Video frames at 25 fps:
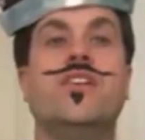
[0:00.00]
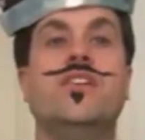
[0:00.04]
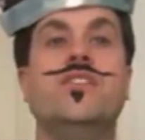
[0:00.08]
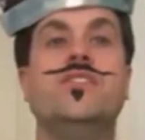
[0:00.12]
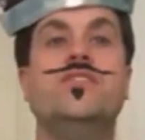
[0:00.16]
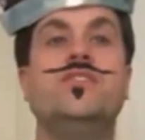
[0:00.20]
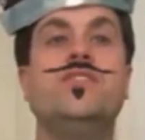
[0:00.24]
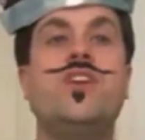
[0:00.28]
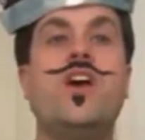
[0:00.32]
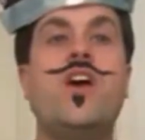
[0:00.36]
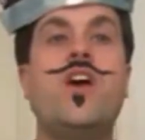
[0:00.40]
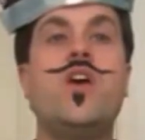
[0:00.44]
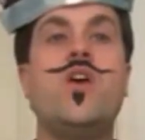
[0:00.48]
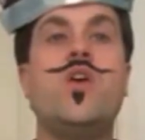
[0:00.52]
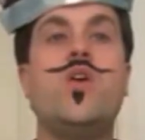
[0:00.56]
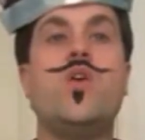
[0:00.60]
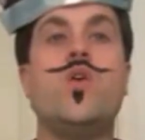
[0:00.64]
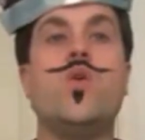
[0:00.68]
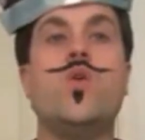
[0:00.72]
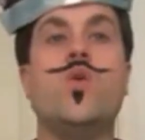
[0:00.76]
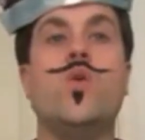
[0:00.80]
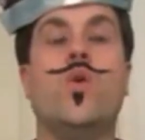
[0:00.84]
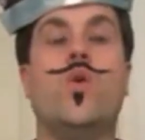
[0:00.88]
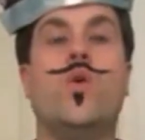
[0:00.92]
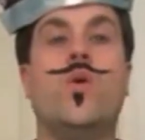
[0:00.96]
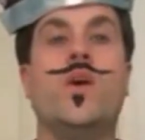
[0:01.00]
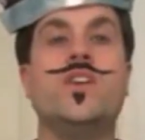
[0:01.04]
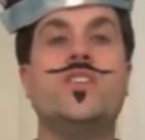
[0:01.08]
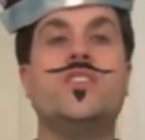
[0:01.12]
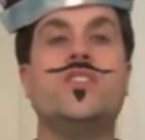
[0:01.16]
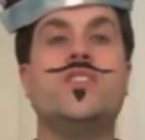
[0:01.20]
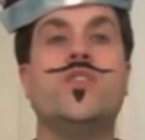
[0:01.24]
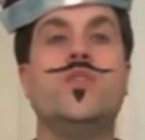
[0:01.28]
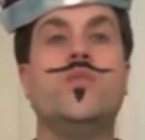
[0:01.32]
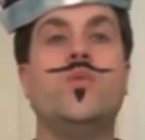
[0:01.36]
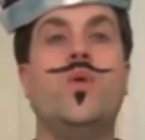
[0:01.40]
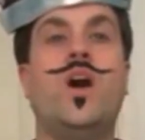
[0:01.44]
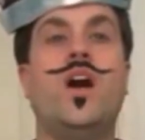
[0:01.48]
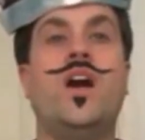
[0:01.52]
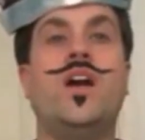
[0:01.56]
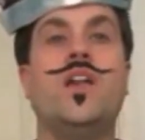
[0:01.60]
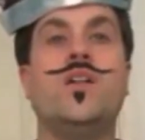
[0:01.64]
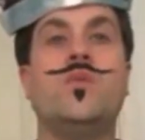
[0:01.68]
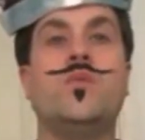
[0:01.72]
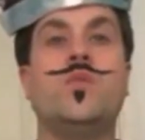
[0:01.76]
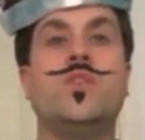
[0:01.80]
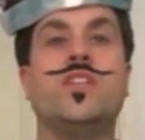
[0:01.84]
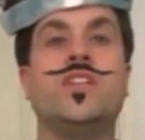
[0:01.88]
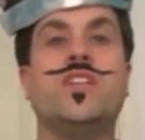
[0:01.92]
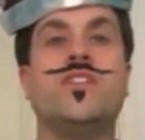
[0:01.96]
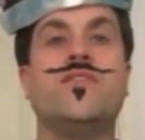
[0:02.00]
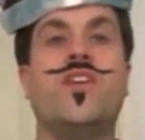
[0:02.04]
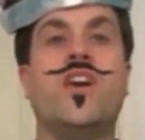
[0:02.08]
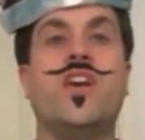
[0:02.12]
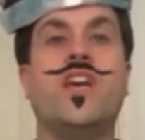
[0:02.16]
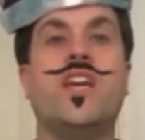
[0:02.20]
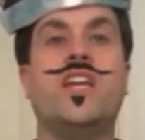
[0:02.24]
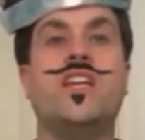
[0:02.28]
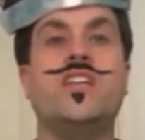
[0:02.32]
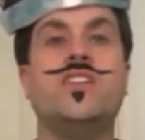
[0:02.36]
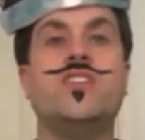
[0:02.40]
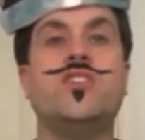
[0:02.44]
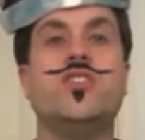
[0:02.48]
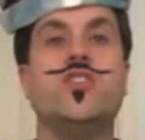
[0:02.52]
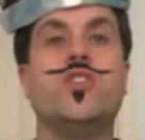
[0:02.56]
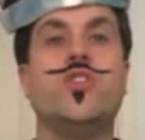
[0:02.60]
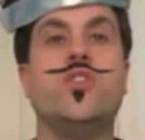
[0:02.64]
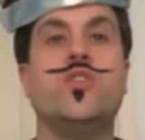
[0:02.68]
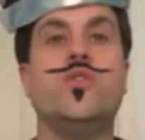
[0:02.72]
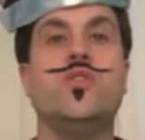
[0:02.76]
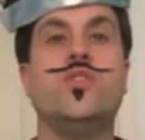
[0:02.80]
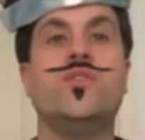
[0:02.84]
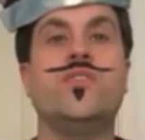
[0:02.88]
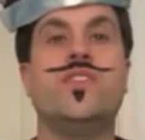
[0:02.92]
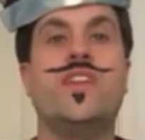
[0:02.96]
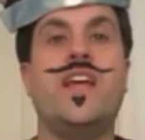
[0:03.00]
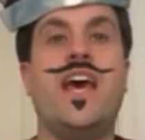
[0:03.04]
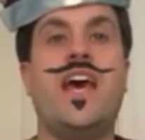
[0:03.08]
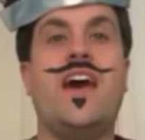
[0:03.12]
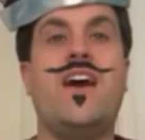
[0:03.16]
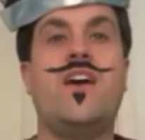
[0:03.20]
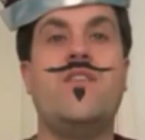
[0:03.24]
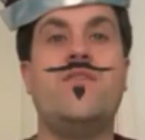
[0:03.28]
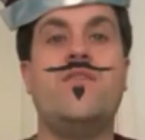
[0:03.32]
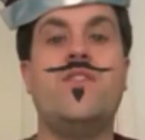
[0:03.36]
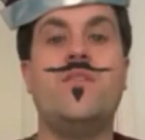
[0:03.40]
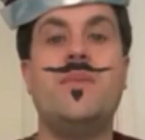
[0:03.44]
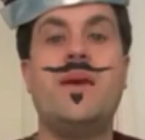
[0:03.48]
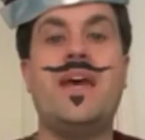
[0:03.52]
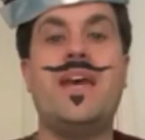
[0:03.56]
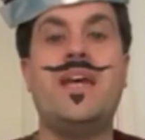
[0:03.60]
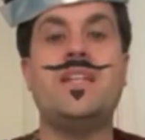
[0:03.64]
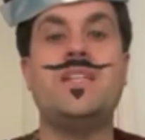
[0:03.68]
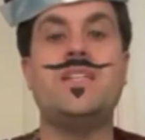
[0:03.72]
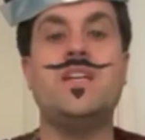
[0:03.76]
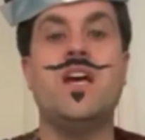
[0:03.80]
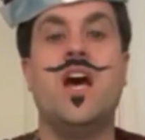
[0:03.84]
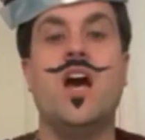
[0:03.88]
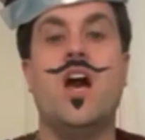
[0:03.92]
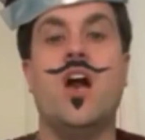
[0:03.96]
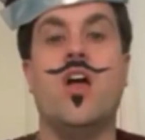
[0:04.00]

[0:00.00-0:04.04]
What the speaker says: So, question 1, what did Vikings use for the alphabet?